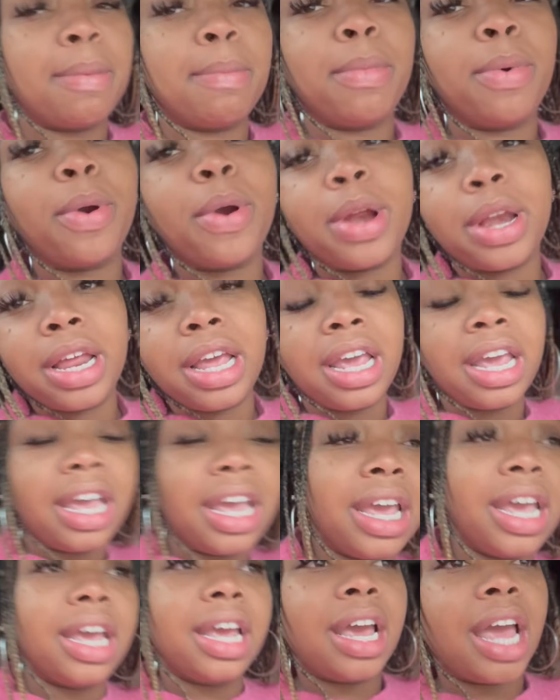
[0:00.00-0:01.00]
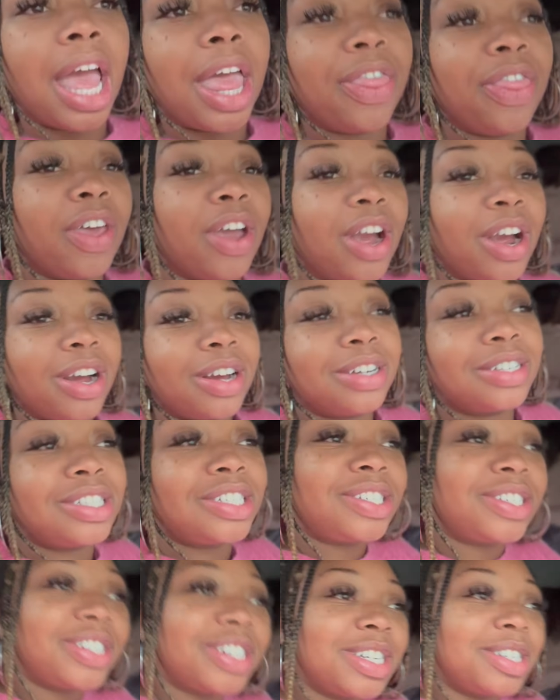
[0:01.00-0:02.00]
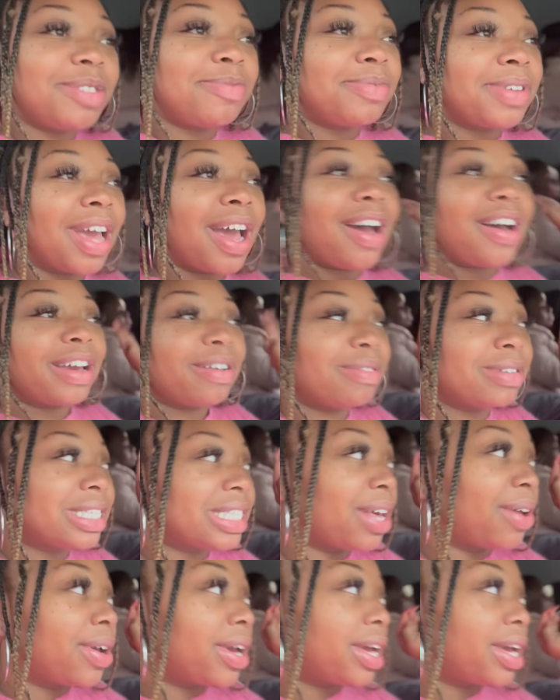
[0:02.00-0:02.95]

morning. The girls trip, y'all. It was like